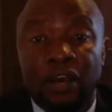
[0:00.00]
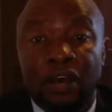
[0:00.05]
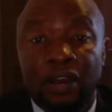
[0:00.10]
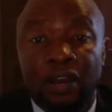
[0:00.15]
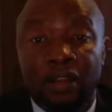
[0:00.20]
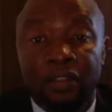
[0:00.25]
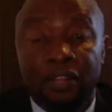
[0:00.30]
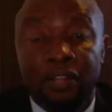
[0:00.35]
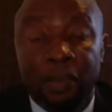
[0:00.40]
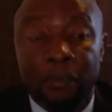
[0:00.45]

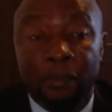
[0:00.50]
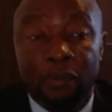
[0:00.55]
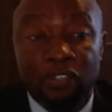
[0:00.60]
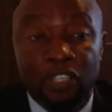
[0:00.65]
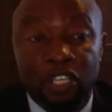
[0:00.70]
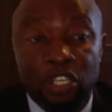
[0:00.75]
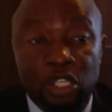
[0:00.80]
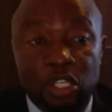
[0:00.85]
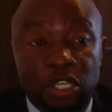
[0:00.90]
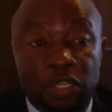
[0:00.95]
are in their
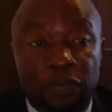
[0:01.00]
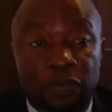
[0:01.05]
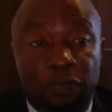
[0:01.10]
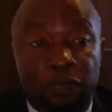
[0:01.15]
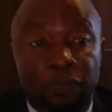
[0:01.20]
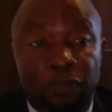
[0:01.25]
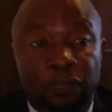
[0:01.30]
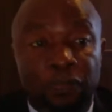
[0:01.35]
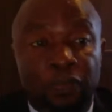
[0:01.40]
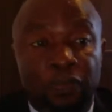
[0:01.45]
possession.
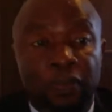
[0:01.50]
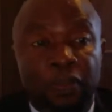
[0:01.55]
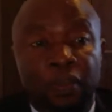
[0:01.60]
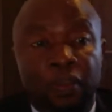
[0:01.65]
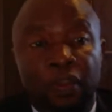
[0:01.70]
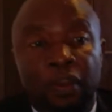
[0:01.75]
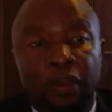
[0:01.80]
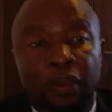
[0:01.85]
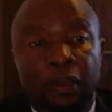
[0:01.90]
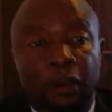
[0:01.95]

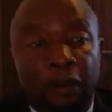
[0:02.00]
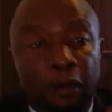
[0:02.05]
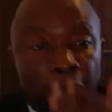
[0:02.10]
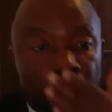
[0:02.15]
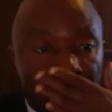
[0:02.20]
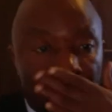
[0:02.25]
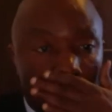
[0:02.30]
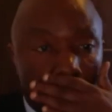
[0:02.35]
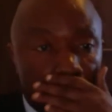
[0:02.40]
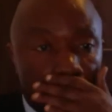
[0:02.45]

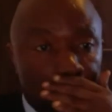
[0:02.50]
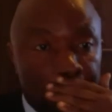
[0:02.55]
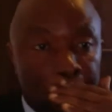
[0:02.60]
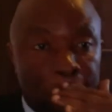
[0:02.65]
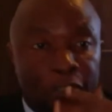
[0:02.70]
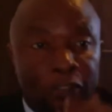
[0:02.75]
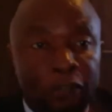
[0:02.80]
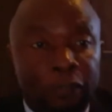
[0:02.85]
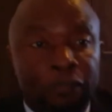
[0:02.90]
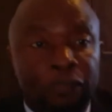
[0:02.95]

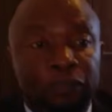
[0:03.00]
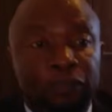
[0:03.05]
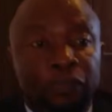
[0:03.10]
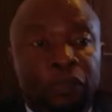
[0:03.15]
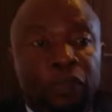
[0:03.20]
So